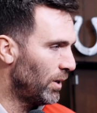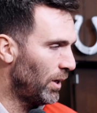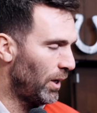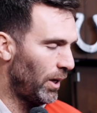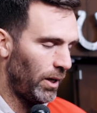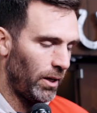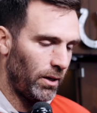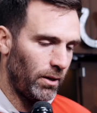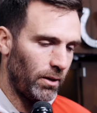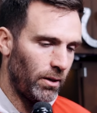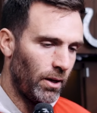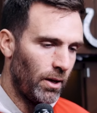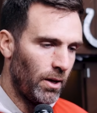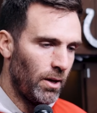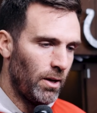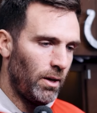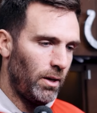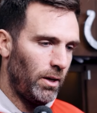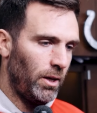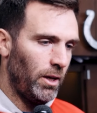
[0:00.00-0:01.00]
And,
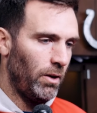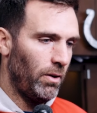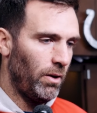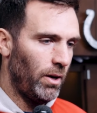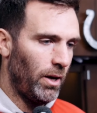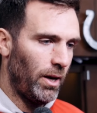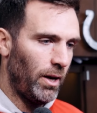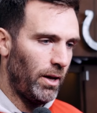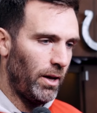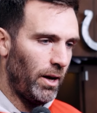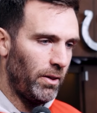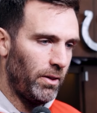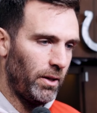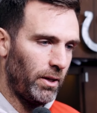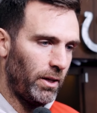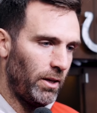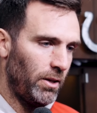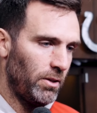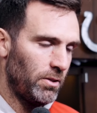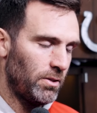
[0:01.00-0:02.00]
you know, I
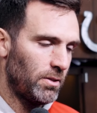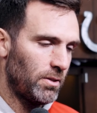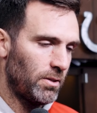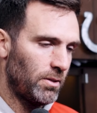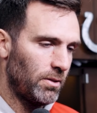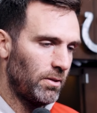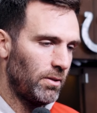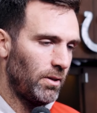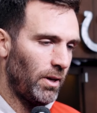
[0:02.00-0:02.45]
think he's